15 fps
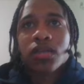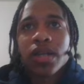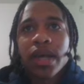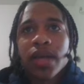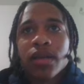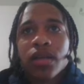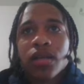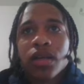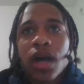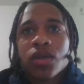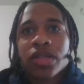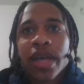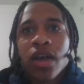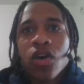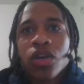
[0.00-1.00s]
like, I was
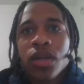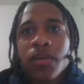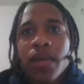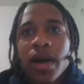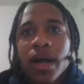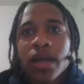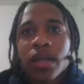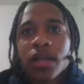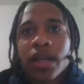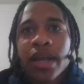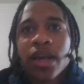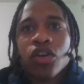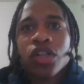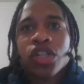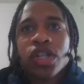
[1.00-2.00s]
like on the map, like
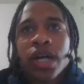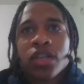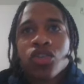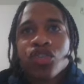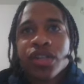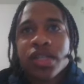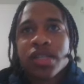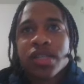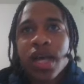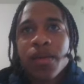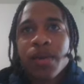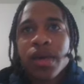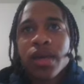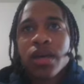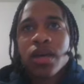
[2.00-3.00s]
on the chart during this time
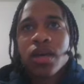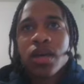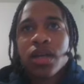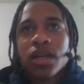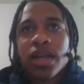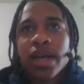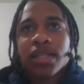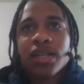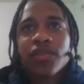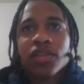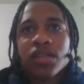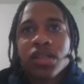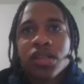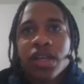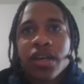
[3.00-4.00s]
here, like
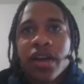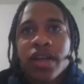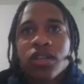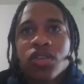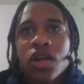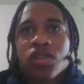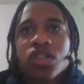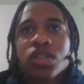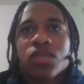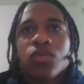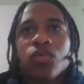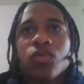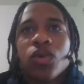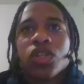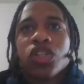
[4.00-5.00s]
7.30, right? So I was just
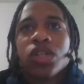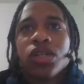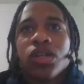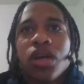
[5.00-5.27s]
watching